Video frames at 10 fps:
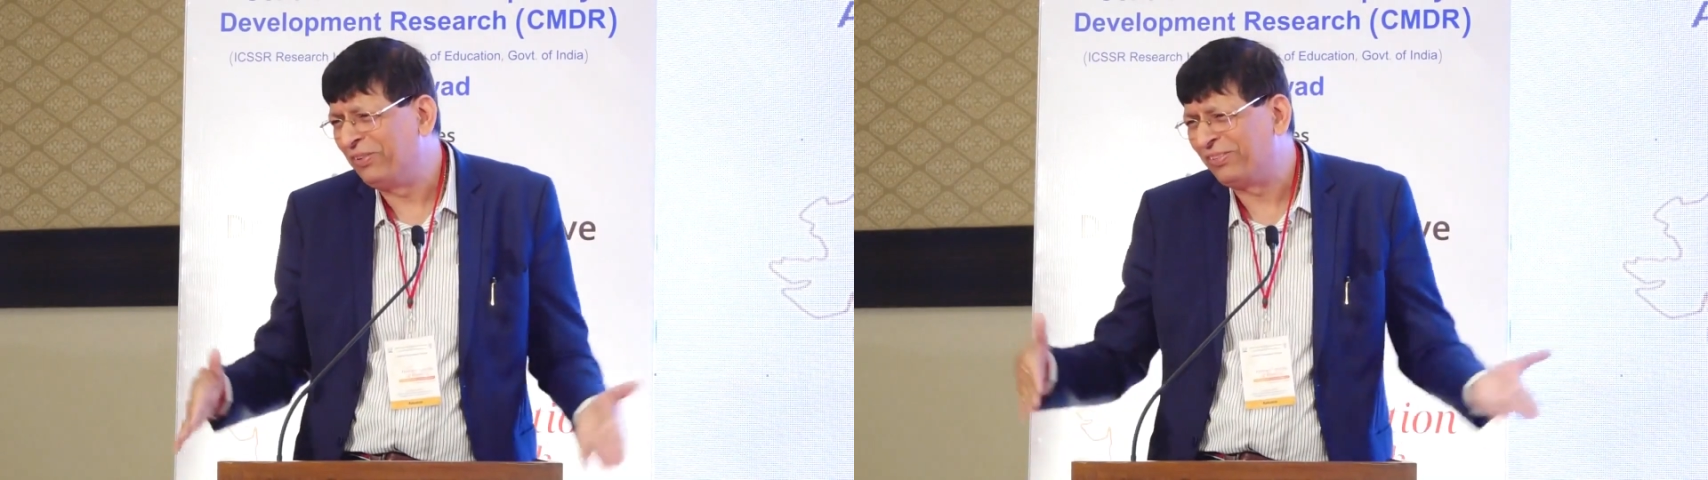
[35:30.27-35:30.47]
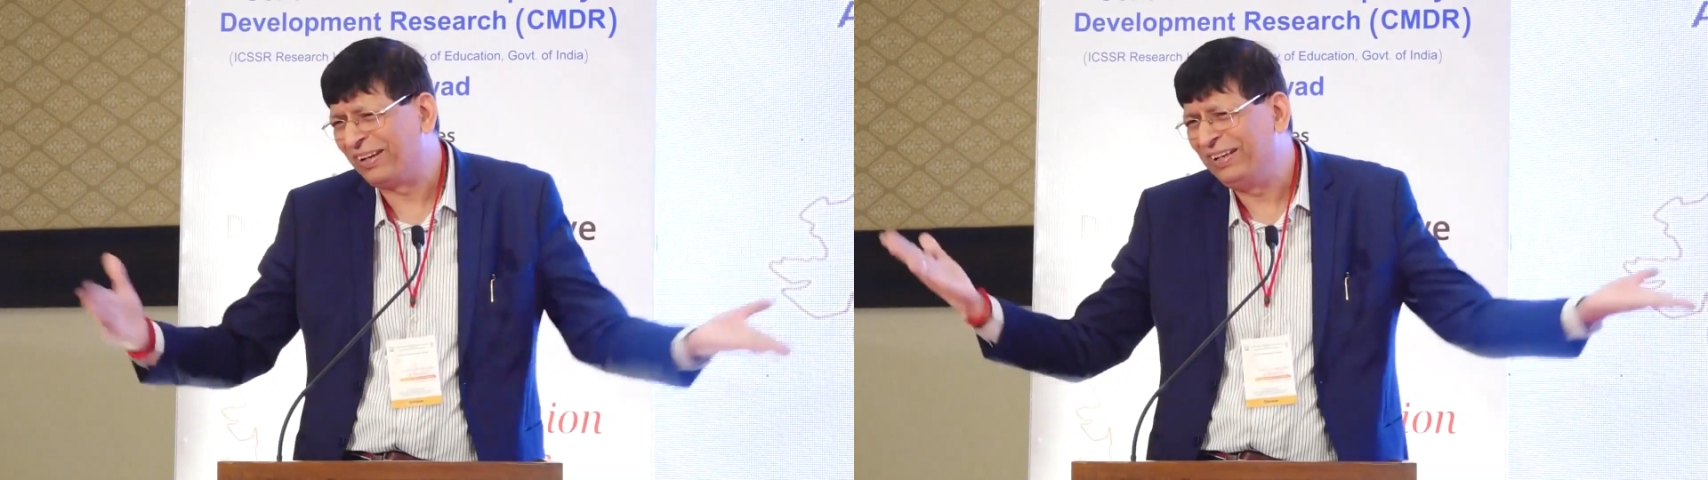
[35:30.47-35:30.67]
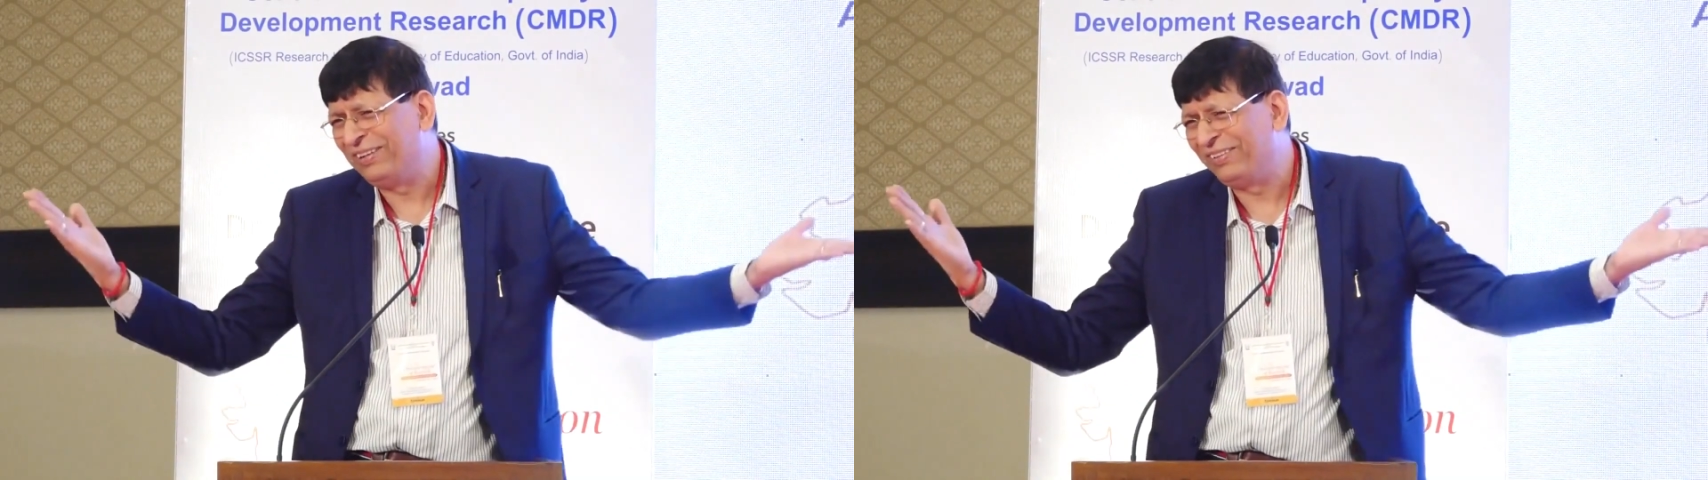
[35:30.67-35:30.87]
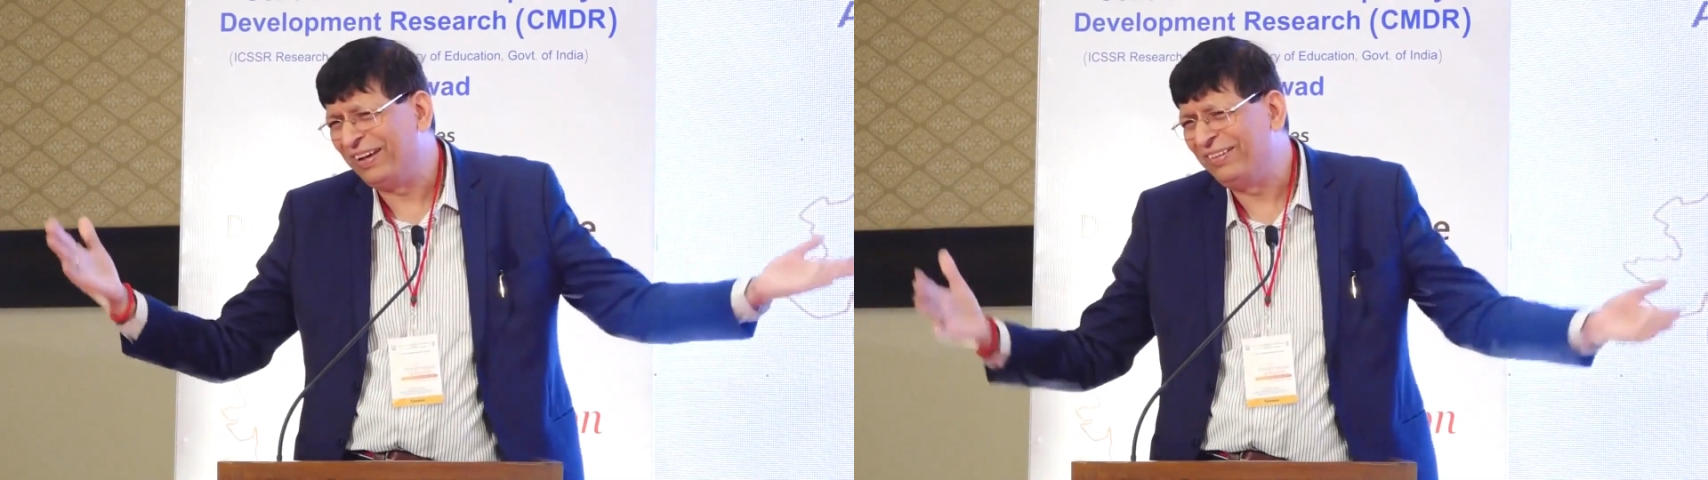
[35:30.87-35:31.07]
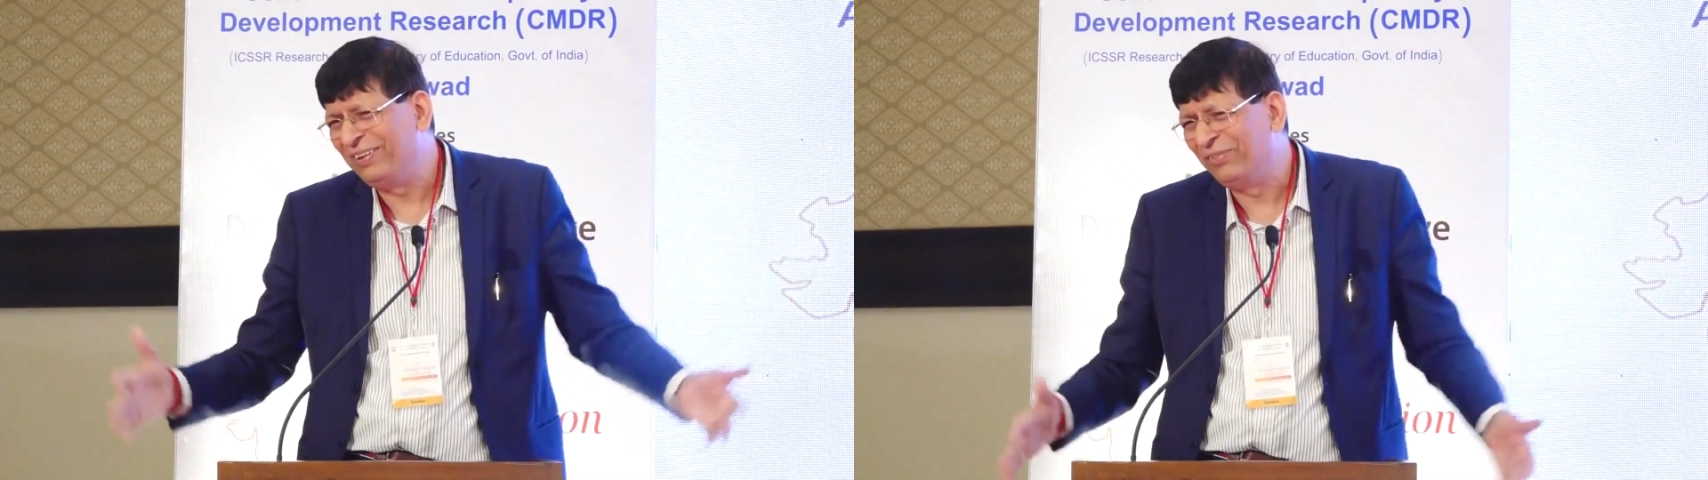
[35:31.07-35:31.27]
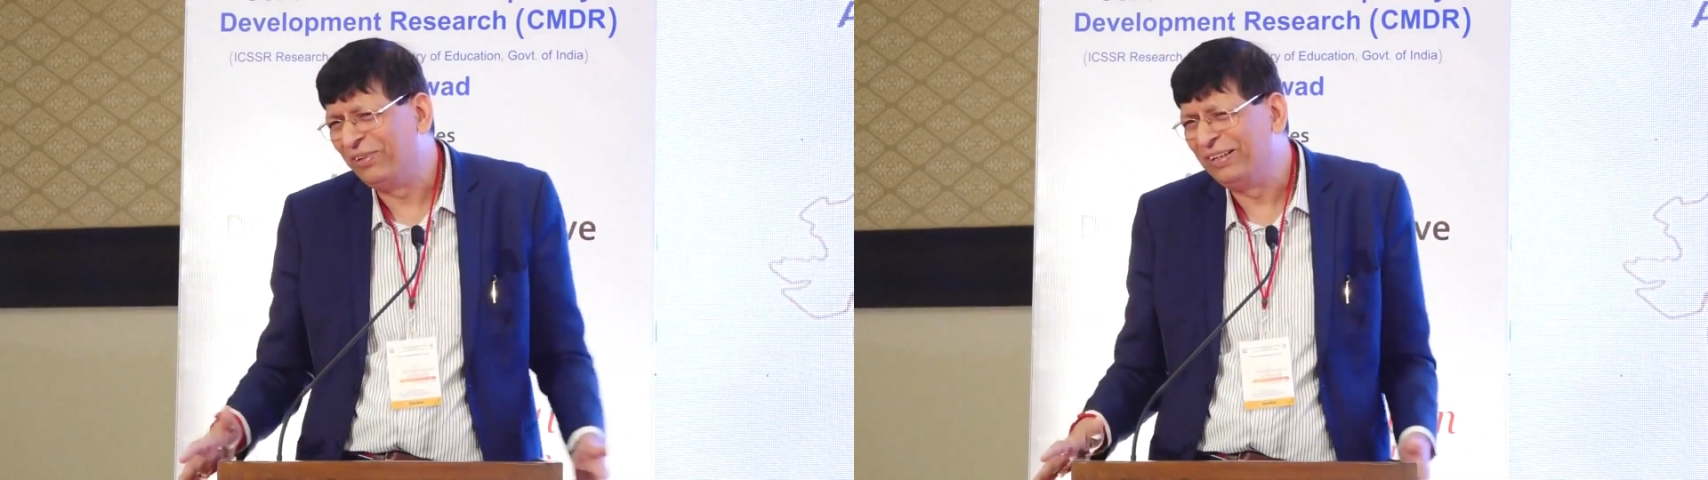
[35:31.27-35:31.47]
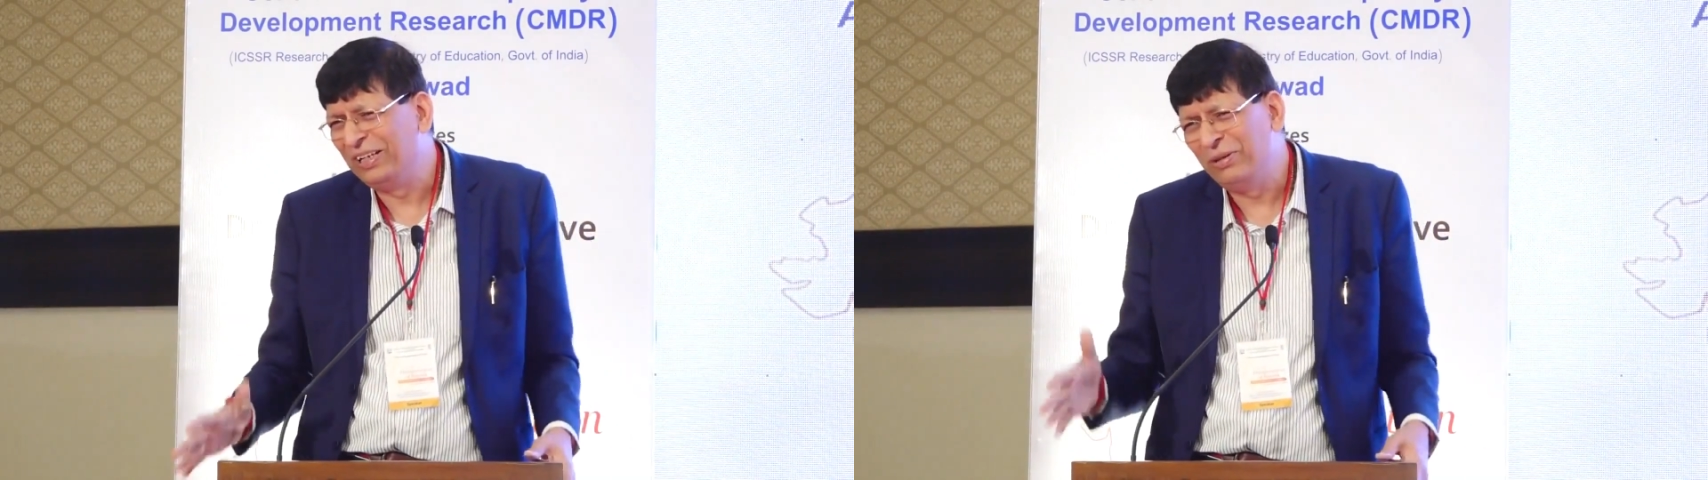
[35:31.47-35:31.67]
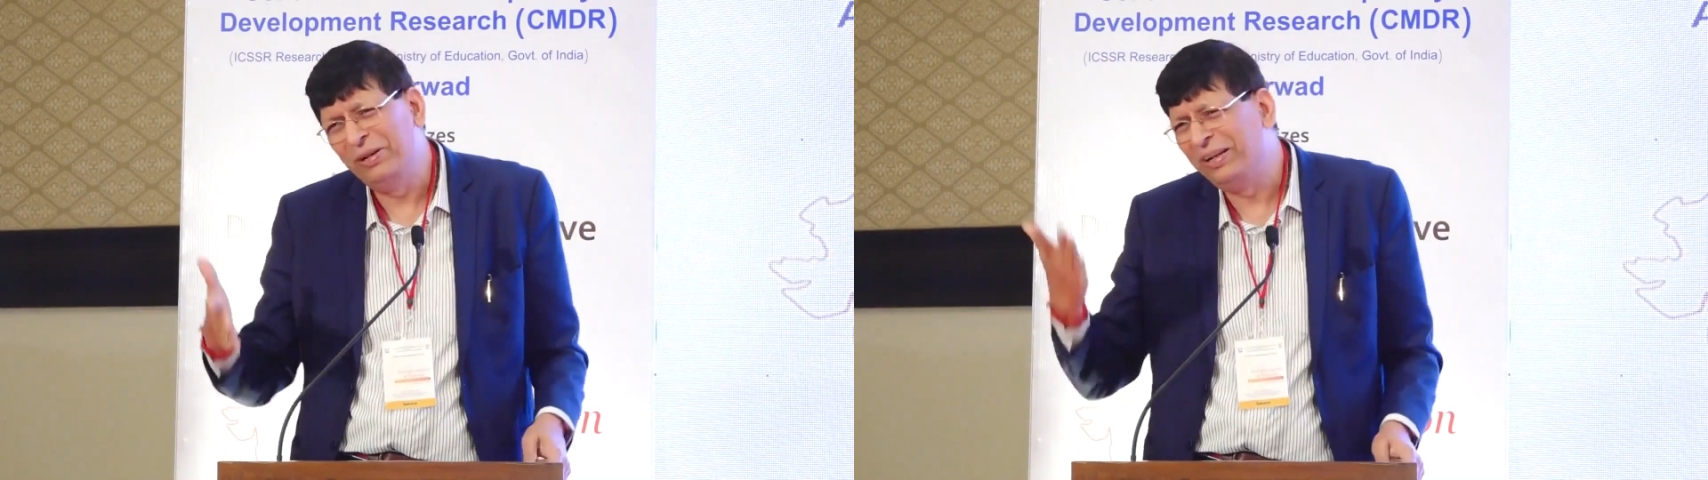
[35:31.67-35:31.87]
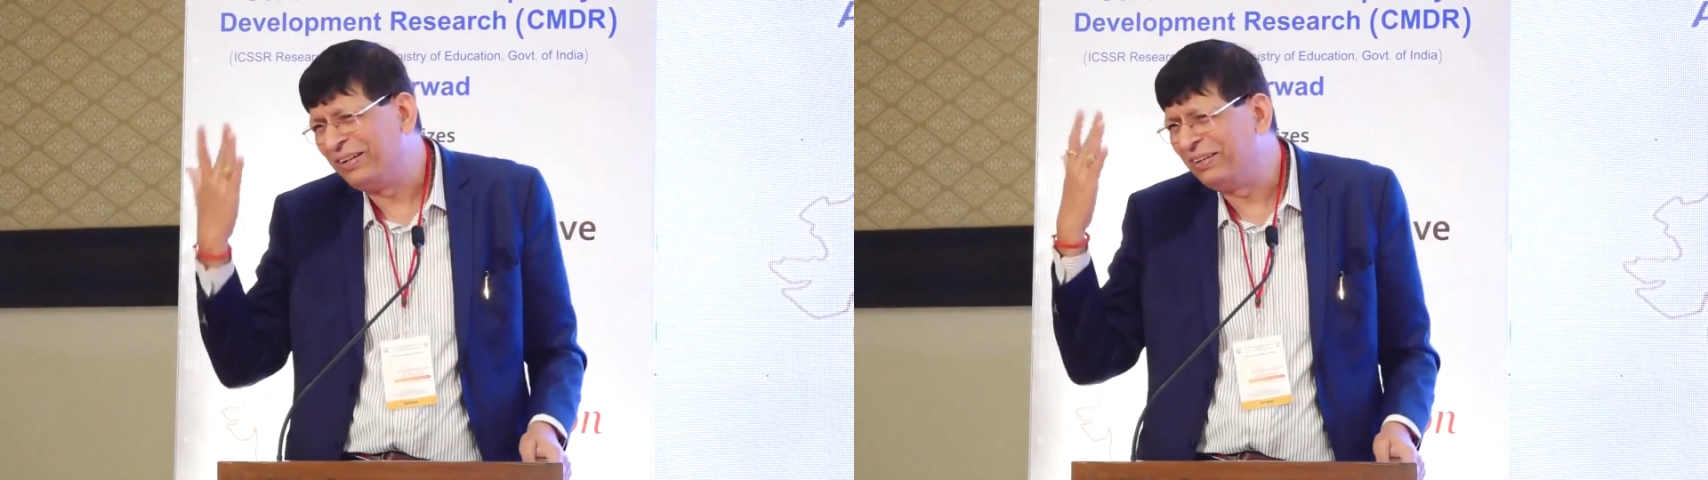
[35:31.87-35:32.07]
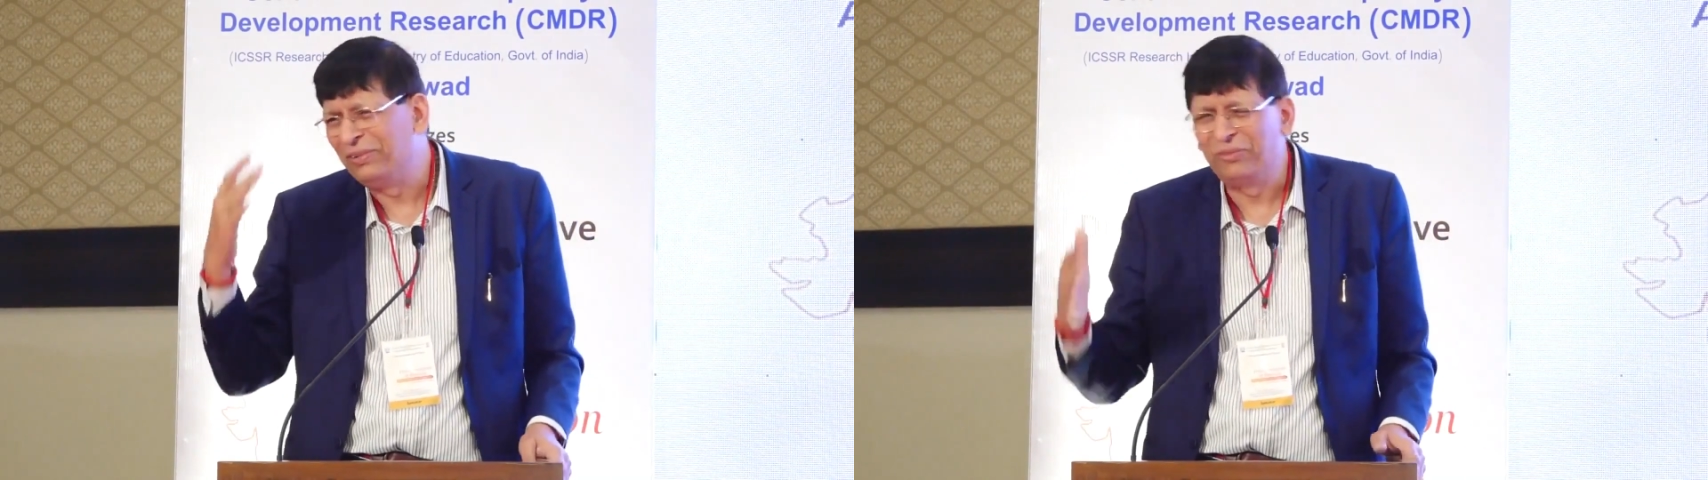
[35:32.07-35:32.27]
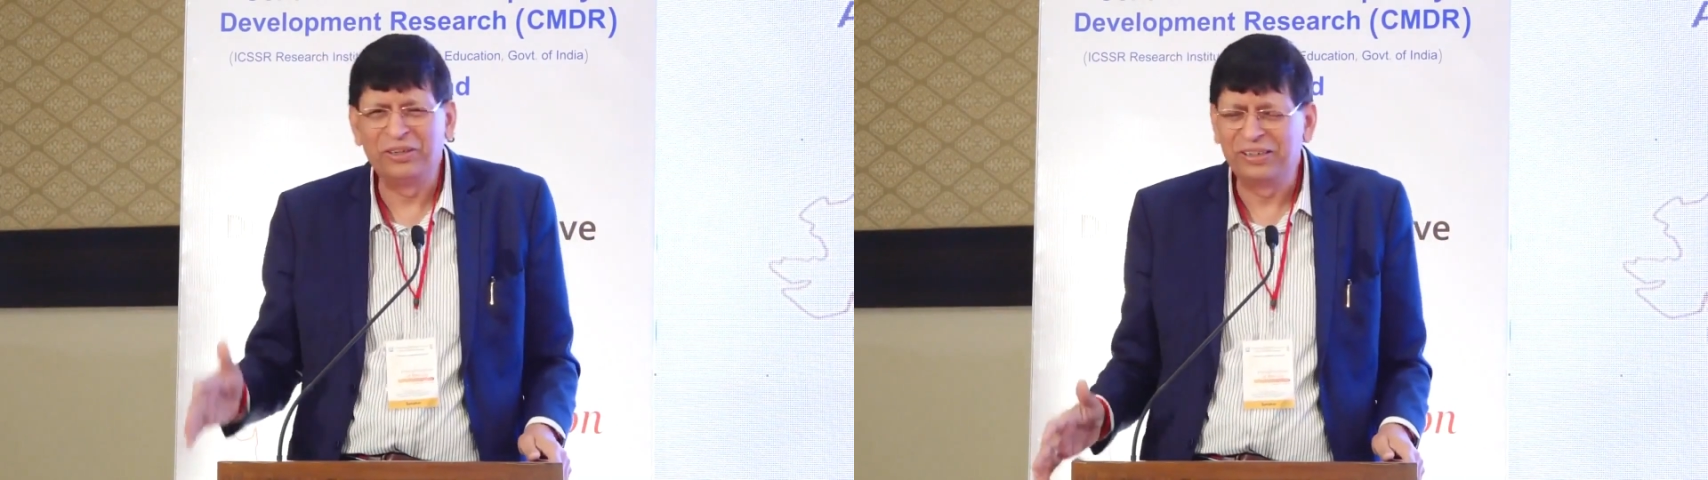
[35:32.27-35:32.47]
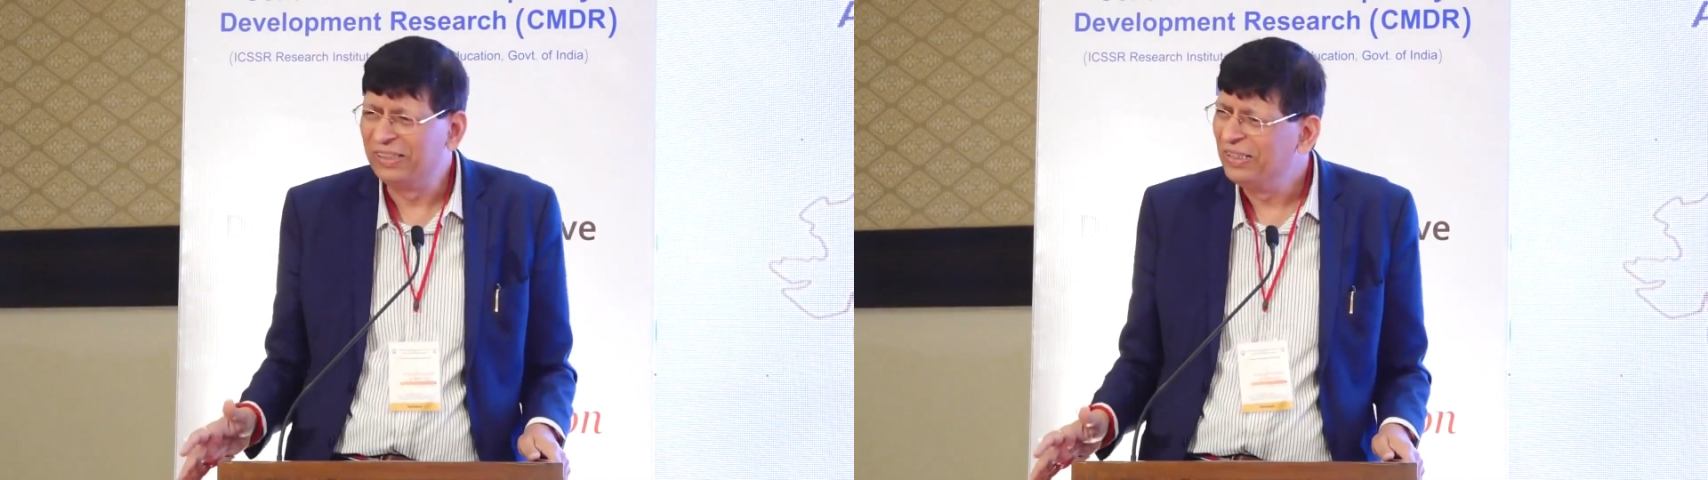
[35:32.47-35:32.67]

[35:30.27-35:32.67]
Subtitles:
which really changed the world, eliminated the world?